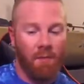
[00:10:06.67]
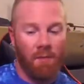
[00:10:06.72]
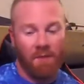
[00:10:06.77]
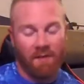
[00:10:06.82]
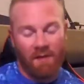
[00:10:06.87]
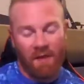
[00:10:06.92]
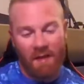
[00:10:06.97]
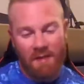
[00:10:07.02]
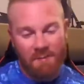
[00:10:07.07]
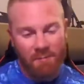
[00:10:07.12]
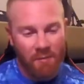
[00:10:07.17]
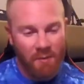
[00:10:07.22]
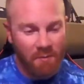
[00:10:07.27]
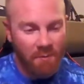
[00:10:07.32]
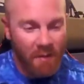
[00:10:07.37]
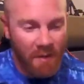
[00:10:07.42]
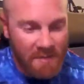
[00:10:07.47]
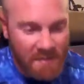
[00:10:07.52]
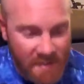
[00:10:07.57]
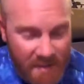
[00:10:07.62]
But that's pretty
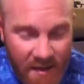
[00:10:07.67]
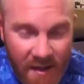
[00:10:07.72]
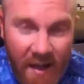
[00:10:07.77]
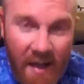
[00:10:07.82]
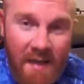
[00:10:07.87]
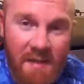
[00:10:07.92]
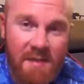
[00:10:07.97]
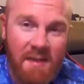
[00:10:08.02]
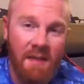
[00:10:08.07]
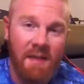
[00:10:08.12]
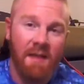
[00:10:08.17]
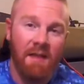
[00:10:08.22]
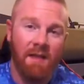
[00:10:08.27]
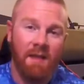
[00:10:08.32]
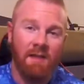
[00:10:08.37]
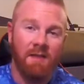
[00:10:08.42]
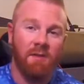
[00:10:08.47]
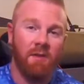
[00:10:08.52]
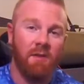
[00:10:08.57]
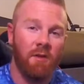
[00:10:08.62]
much it, guys. Again,
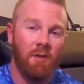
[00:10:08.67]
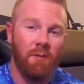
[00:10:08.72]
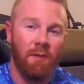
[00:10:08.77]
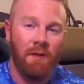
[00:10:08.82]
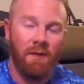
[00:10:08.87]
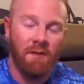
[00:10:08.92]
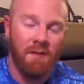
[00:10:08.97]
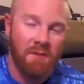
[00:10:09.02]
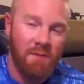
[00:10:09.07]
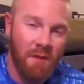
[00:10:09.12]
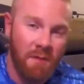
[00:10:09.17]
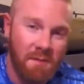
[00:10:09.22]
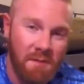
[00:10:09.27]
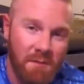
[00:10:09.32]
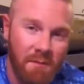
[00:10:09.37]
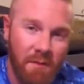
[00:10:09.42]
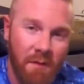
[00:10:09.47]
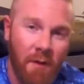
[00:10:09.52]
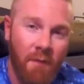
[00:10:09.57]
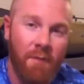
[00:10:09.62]
links are going to be in the
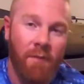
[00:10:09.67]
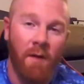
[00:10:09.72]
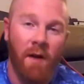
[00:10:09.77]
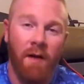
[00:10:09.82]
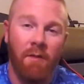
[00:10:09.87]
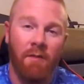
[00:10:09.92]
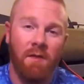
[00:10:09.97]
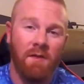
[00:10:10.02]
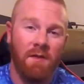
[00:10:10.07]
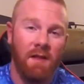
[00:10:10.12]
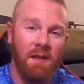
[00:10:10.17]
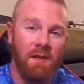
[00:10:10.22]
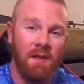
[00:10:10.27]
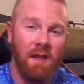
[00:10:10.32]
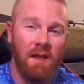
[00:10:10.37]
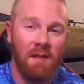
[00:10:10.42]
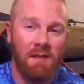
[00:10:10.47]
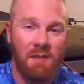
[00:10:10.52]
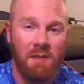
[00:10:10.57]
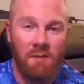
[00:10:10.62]
description below for everything
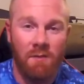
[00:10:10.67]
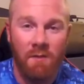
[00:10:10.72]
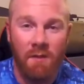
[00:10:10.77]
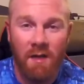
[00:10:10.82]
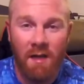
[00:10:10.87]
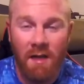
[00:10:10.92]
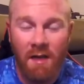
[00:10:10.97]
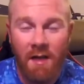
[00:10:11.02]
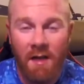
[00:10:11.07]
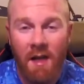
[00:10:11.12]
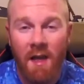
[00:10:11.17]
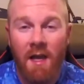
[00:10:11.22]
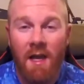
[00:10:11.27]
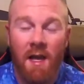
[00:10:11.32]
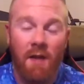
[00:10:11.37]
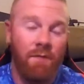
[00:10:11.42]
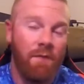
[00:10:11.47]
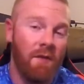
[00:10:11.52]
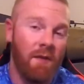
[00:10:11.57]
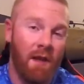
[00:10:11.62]
that you need.
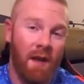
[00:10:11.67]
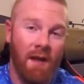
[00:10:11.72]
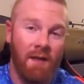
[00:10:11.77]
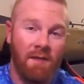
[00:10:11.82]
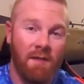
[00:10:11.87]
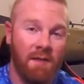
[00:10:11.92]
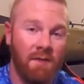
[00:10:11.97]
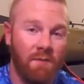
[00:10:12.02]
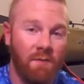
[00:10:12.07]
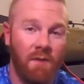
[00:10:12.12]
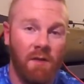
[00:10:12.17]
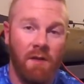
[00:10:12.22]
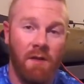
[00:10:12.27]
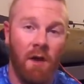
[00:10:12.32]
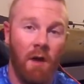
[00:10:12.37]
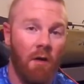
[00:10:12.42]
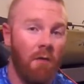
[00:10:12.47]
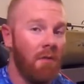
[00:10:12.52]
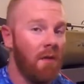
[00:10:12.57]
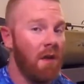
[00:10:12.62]
If you like this
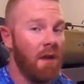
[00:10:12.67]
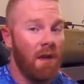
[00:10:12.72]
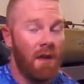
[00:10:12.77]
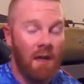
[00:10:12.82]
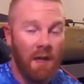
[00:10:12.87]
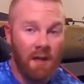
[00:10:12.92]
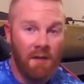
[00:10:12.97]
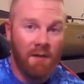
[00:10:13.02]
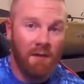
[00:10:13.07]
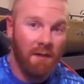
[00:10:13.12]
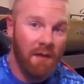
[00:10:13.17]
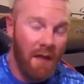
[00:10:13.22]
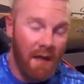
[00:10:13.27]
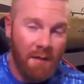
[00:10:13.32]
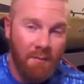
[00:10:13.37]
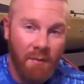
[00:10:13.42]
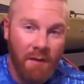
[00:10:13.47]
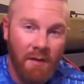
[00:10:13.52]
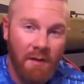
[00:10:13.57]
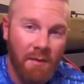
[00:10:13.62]
video, hit the
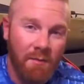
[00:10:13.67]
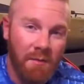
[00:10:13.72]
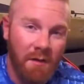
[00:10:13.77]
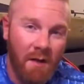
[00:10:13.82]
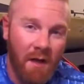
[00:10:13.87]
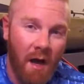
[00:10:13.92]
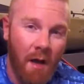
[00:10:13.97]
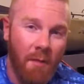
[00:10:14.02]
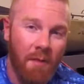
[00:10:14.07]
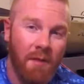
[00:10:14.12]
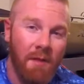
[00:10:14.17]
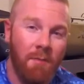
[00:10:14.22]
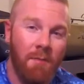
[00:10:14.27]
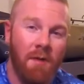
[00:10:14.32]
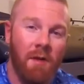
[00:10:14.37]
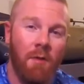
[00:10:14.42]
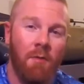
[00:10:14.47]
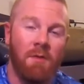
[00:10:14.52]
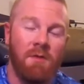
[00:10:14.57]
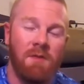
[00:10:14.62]
like button, leave me a comment, let
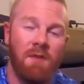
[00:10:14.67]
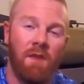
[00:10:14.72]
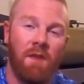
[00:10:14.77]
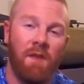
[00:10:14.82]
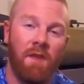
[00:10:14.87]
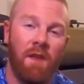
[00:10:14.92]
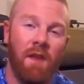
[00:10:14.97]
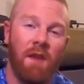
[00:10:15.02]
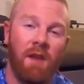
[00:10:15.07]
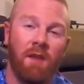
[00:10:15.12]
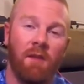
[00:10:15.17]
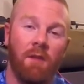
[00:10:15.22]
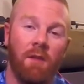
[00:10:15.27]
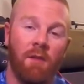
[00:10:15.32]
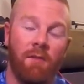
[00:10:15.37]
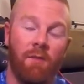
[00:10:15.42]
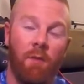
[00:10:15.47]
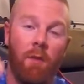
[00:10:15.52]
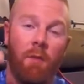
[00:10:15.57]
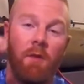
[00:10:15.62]
me know what you think, and
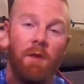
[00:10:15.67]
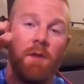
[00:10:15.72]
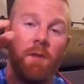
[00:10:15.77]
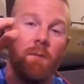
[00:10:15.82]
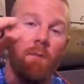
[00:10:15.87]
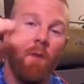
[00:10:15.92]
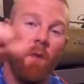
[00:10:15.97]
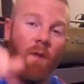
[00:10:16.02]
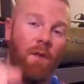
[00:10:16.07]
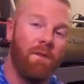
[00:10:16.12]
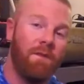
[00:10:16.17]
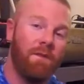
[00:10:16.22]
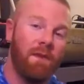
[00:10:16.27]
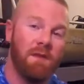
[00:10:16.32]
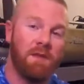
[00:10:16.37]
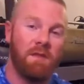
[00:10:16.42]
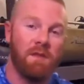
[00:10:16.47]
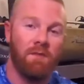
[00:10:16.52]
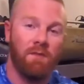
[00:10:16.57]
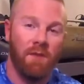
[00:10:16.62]
look forward to more
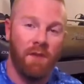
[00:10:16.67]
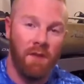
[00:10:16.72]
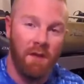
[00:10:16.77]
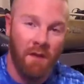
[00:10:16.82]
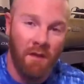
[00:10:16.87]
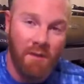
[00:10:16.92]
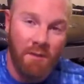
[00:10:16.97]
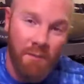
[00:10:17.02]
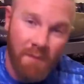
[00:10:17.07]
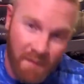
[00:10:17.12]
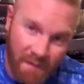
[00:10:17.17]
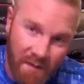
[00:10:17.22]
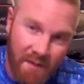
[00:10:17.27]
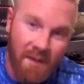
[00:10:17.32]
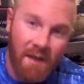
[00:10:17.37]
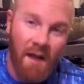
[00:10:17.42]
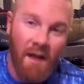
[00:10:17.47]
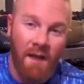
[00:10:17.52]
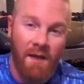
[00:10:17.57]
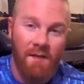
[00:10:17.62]
fishing videos. We'll see
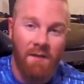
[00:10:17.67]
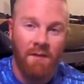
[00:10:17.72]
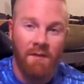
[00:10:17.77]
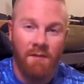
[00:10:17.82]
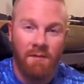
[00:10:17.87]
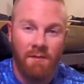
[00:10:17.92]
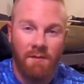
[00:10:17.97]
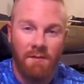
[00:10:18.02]
you guys.